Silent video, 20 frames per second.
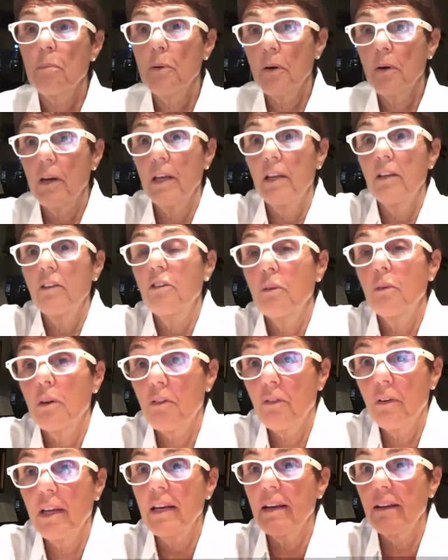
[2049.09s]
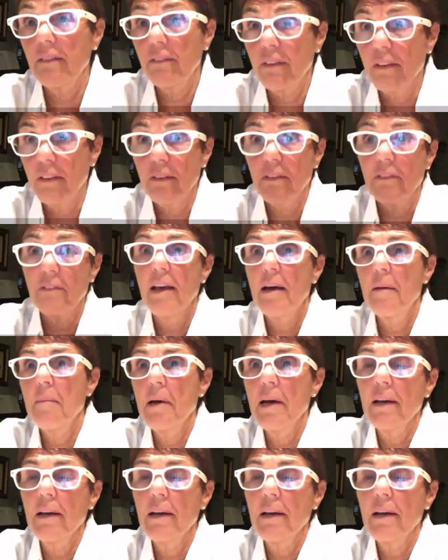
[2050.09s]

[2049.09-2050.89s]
put into arenas in the summer.